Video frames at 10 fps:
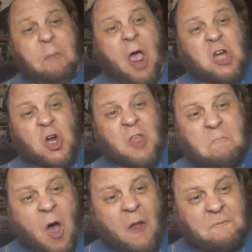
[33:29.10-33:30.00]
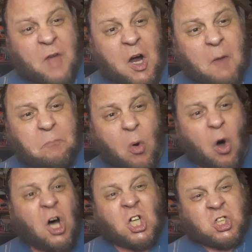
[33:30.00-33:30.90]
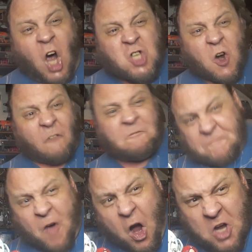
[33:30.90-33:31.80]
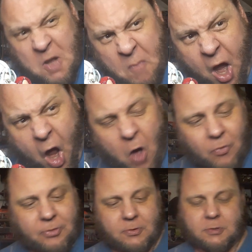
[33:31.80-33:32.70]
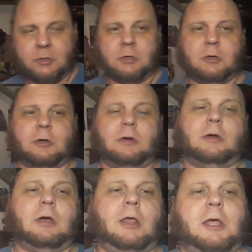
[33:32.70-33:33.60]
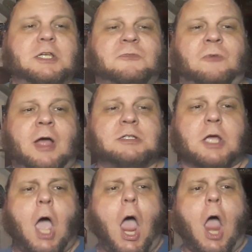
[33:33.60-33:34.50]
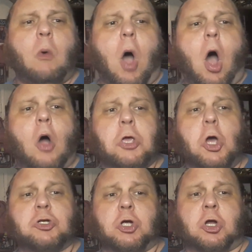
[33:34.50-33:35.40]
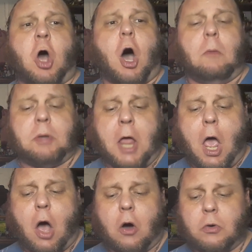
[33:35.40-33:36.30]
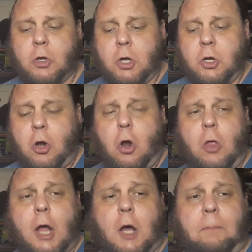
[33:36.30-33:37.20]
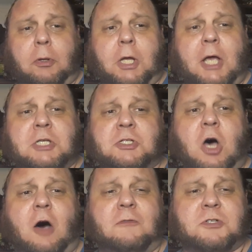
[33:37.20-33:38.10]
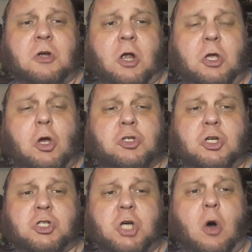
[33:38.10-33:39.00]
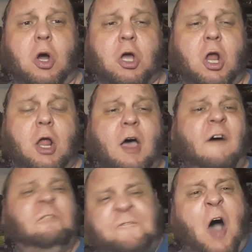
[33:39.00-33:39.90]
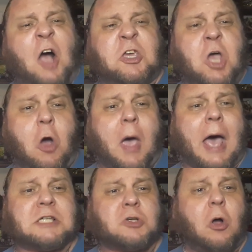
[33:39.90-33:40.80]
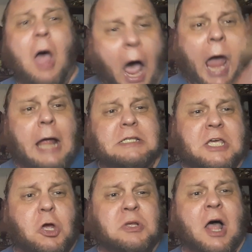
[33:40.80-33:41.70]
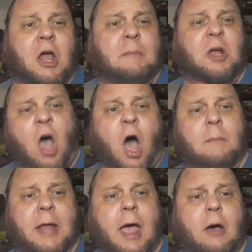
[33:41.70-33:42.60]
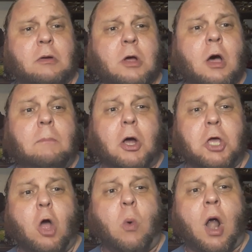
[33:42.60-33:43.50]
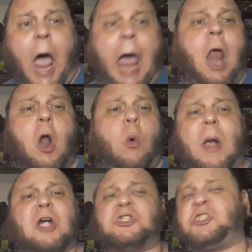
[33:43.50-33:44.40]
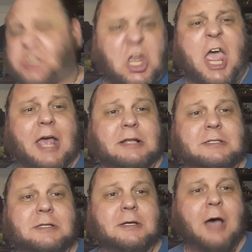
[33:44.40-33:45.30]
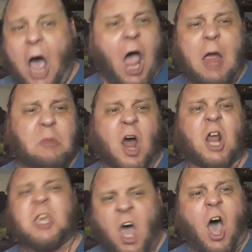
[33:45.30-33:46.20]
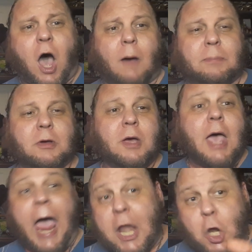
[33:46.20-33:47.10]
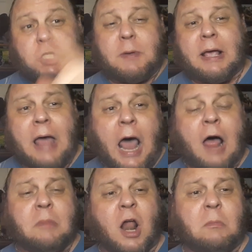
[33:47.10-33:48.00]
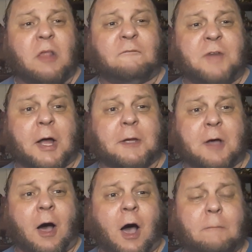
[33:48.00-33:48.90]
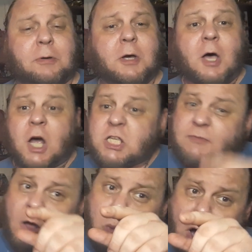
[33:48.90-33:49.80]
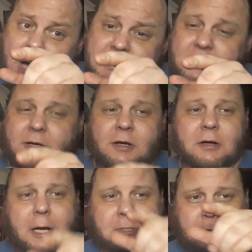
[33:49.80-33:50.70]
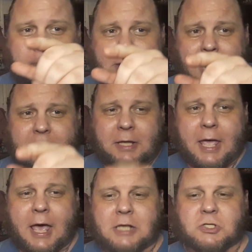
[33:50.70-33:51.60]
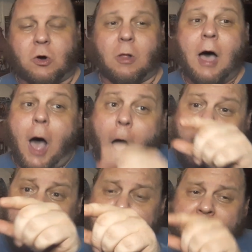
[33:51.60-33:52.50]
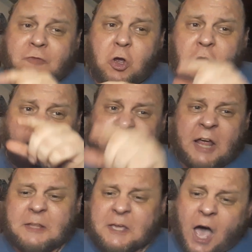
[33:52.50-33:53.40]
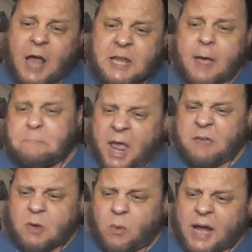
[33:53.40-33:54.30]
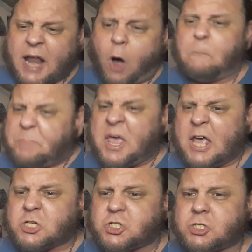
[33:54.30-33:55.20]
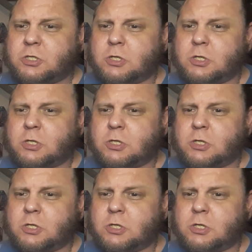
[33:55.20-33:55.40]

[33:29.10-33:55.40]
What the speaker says: Picture of the motherfucking pool. Shut your fucking mouth! And his friend's like, hey, whoa, you should calm down. You're like a police officer and you should show a good... Fuck you, asshole. I didn't see you telling him to calm down. But you were... I don't know where shit. I'm not a cop. And you should be glad I'm not a motherfucking cop. Because if I was... I turn back to the asshole. I'd have you cuffed in the goddamn pavement right now, bitch.